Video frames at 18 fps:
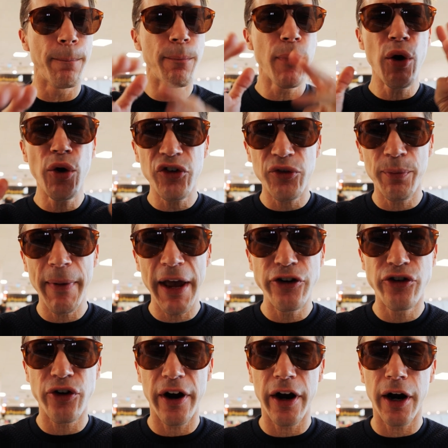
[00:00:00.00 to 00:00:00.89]
Most
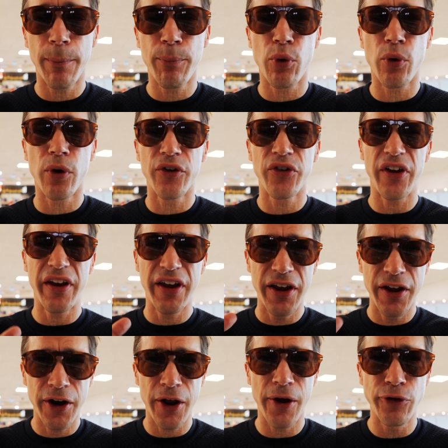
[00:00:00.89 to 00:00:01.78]
major airports
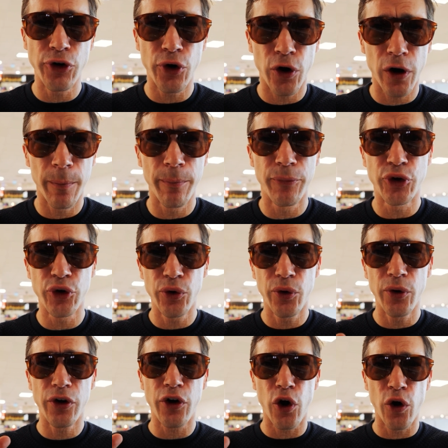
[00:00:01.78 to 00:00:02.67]
in Europe
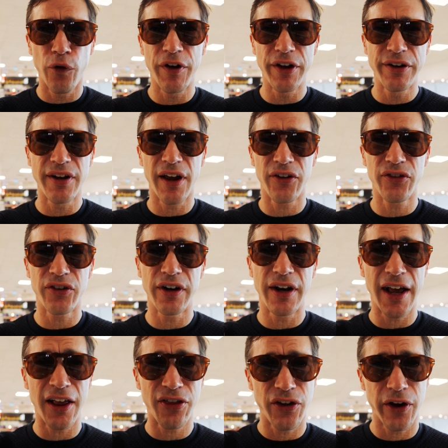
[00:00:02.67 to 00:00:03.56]
do COVID
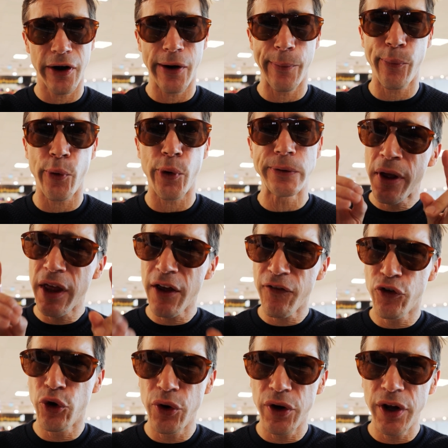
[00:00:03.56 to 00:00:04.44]
testing at the airport
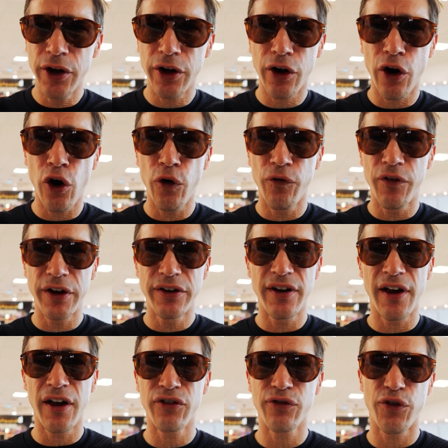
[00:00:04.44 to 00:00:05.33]
if you need a COVID
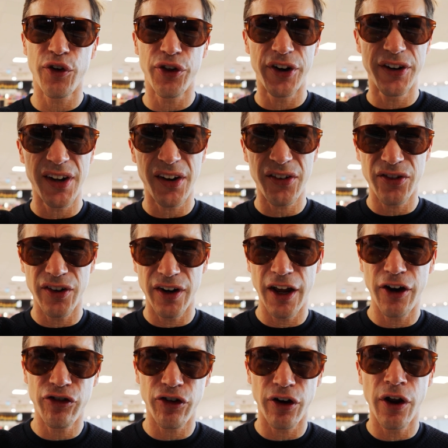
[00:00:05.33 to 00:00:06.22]
test for the
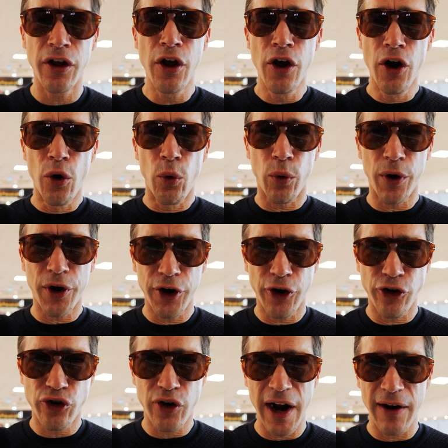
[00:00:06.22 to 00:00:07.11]
destination where
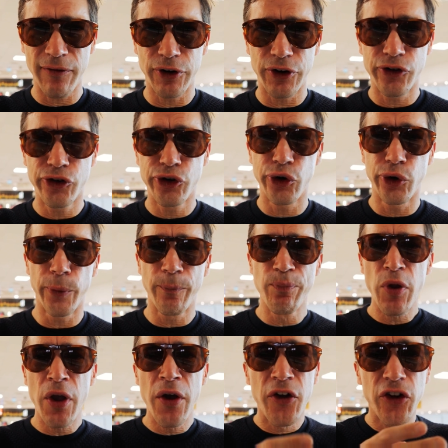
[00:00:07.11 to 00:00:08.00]
you're traveling to.
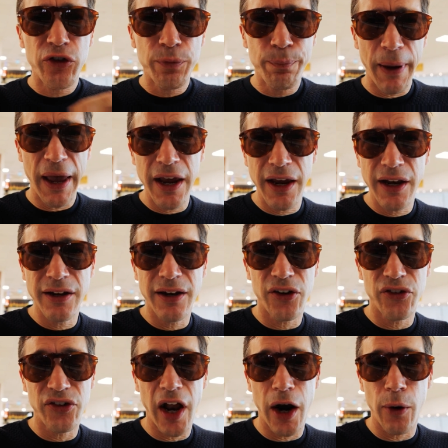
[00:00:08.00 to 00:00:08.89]
Spain
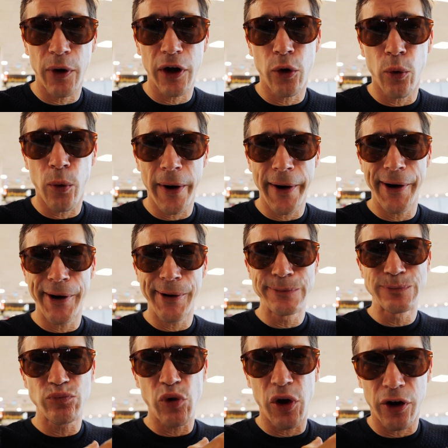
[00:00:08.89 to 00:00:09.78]
does not require
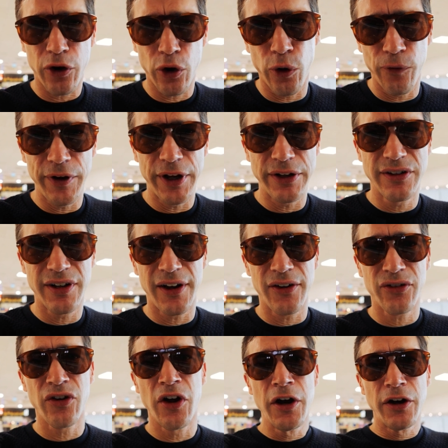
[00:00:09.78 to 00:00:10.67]
a COVID
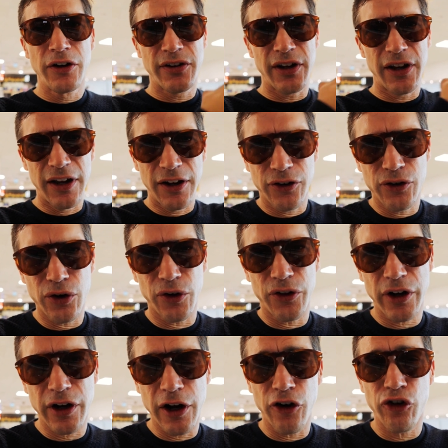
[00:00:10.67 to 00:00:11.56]
test to enter
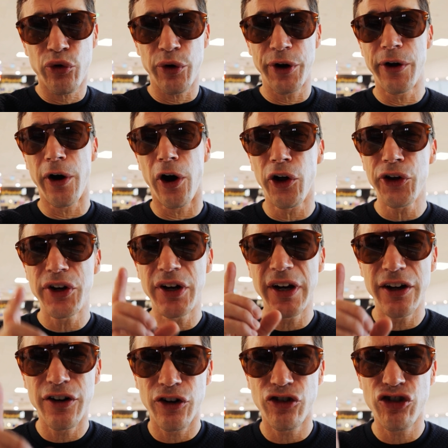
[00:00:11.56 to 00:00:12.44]
the country. All you
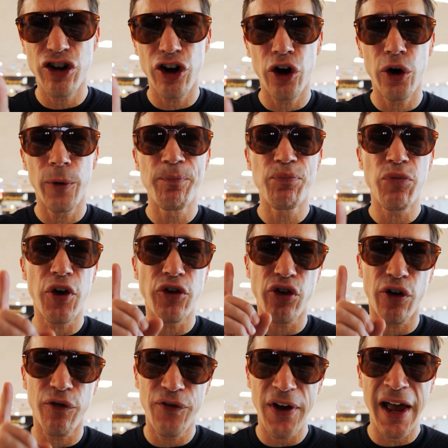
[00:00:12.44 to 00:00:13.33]
need to show
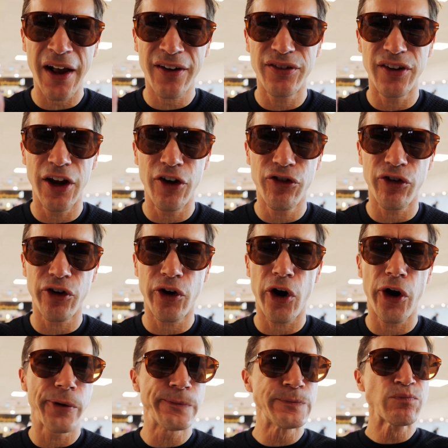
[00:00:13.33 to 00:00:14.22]
is your vaccination
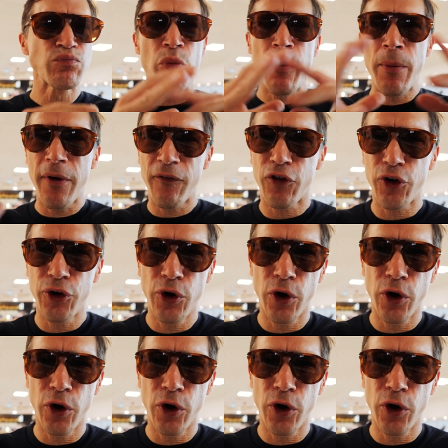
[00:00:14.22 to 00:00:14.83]
card. And for